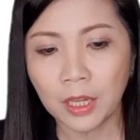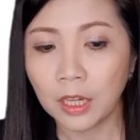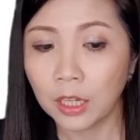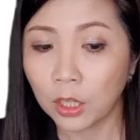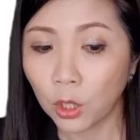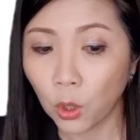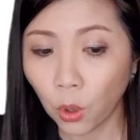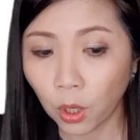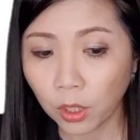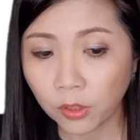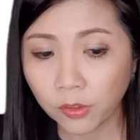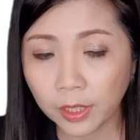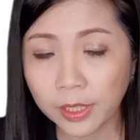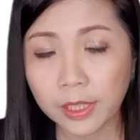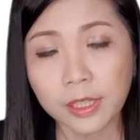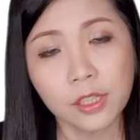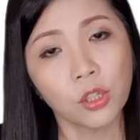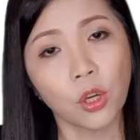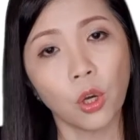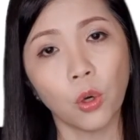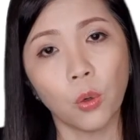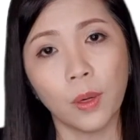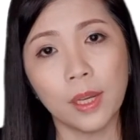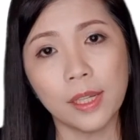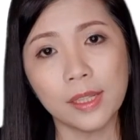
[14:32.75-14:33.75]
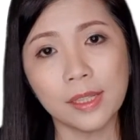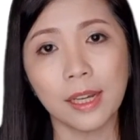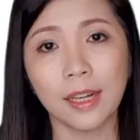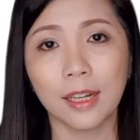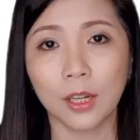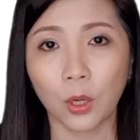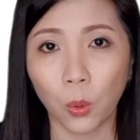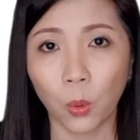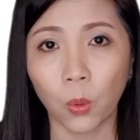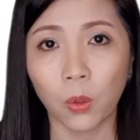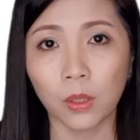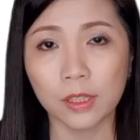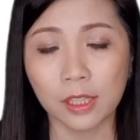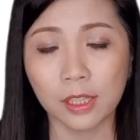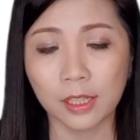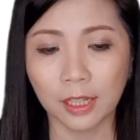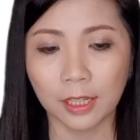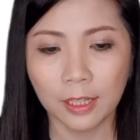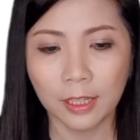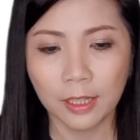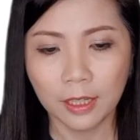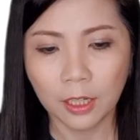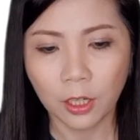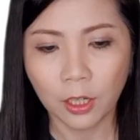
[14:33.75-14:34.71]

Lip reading: A quadrant is always a quarter.